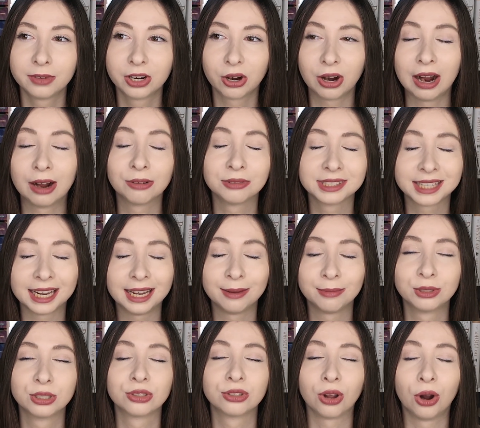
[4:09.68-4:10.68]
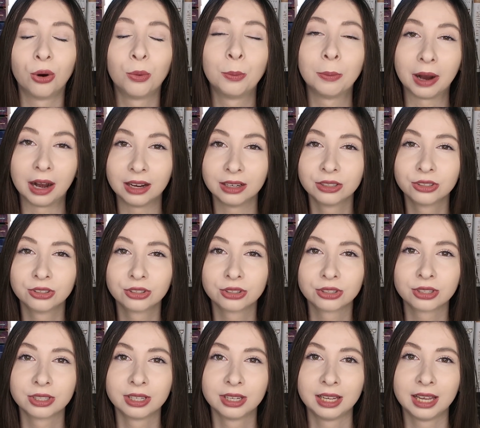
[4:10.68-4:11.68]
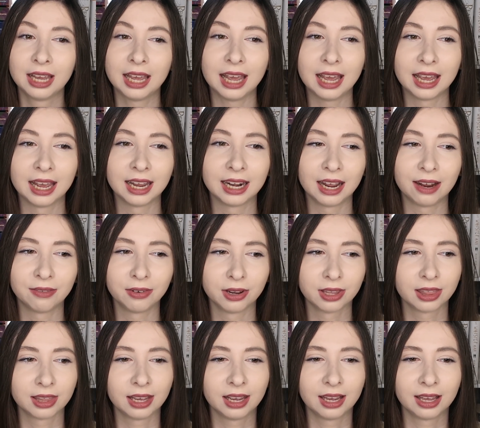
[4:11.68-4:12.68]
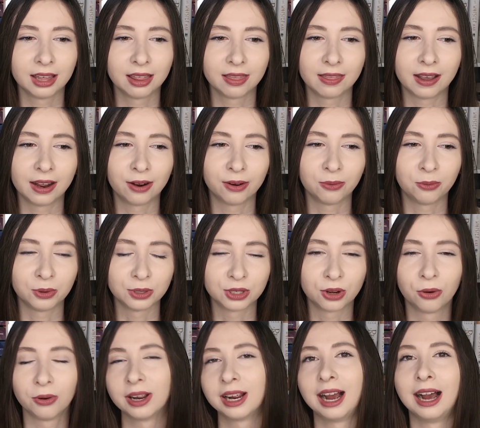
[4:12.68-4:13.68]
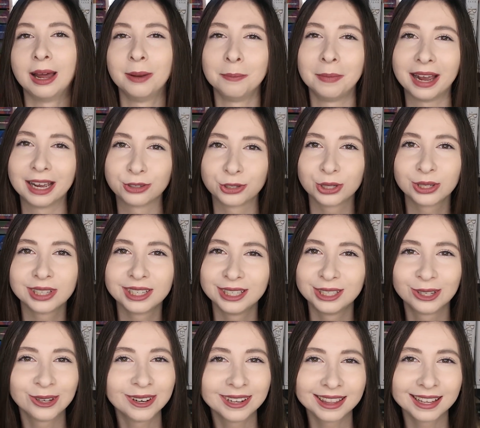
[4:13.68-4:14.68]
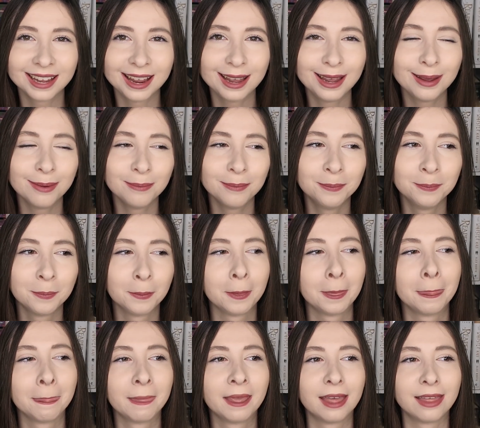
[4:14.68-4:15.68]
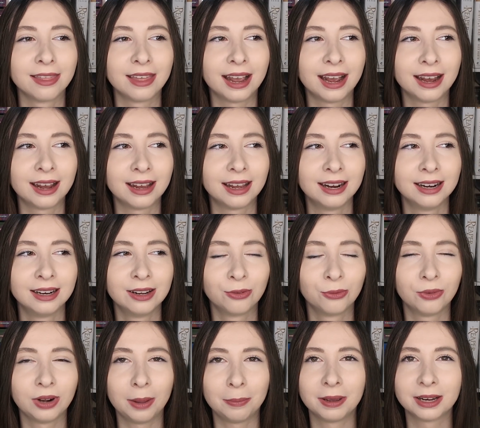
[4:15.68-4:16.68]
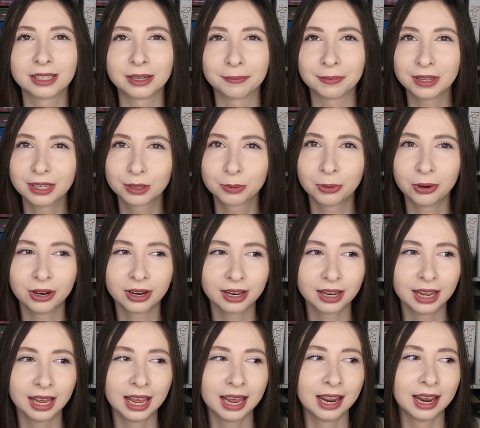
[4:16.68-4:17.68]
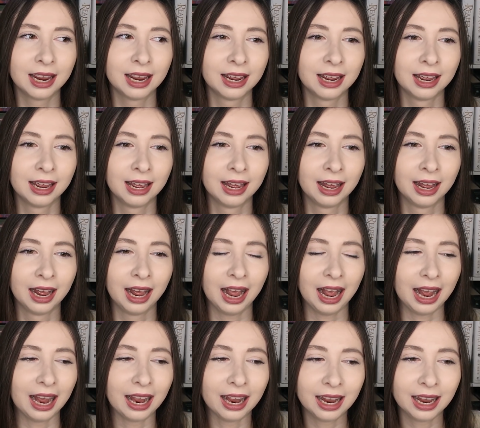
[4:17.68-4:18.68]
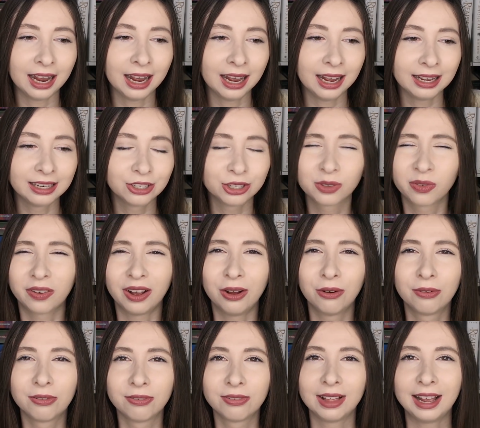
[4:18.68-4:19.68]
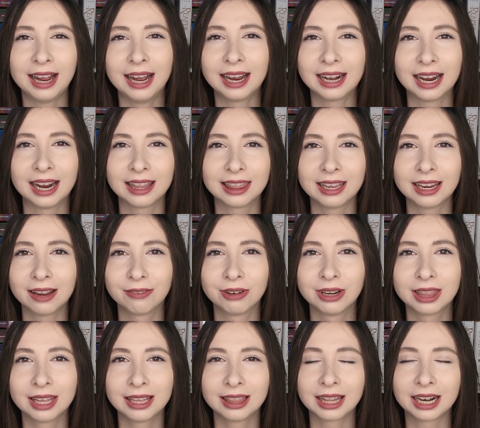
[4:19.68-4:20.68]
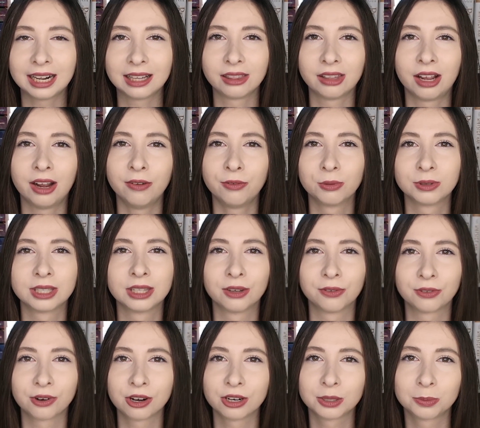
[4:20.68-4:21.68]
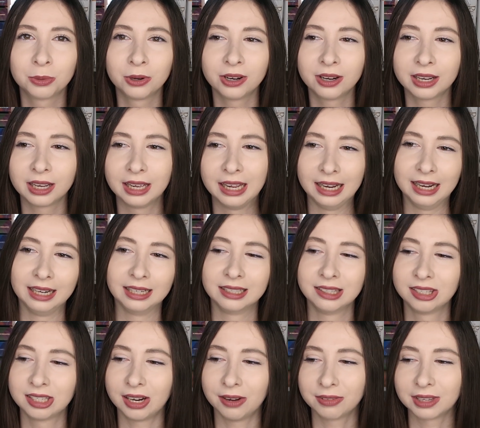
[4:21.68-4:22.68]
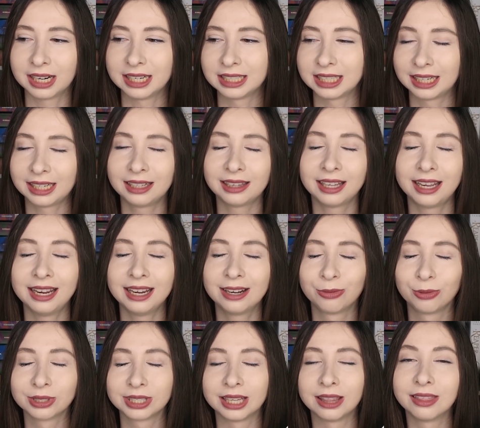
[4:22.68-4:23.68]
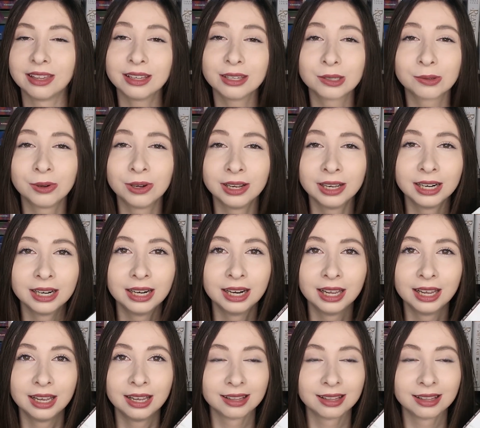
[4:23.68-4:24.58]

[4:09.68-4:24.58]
Crown's Game so much, and everything that was going on magically during the game, that when I picked up this book, I just fell flat. I think everything that I loved was in the first book, and stuff that I didn't like was in this one,